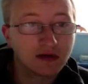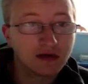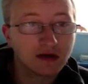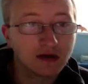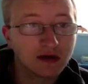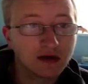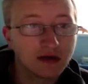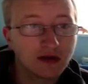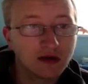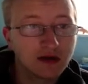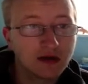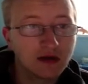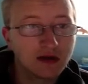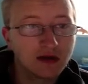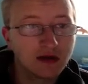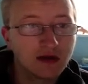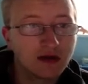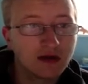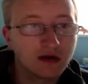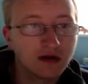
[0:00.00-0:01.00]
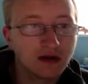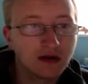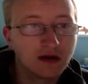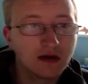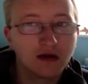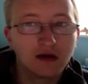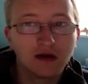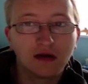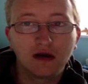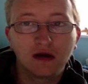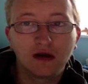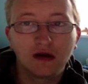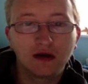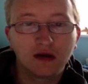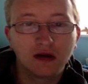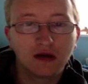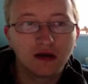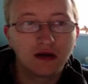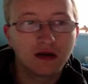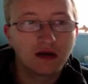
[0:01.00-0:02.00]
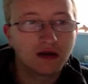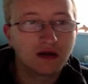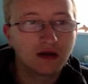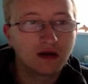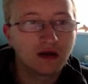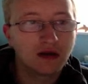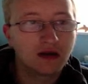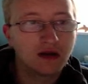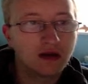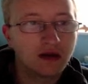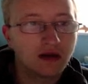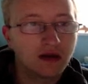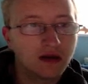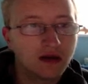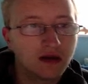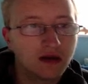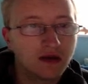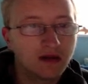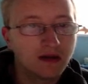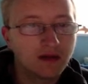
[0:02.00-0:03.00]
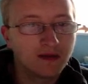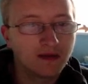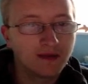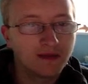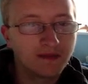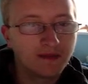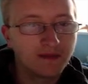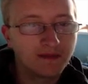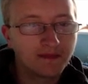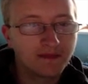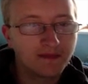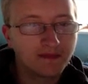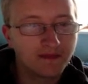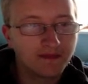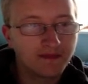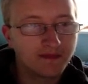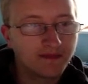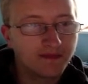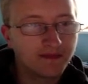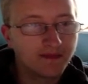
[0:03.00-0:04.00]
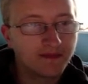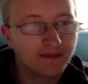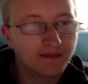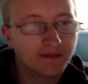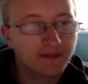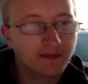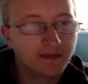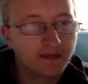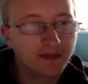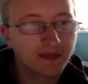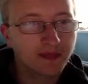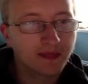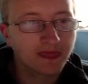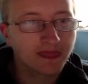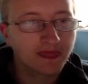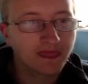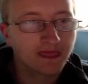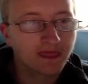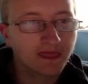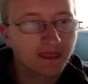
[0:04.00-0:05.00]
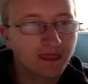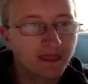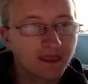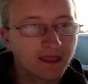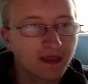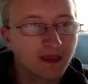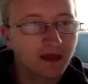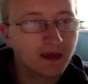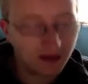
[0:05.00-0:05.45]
(no one is talking)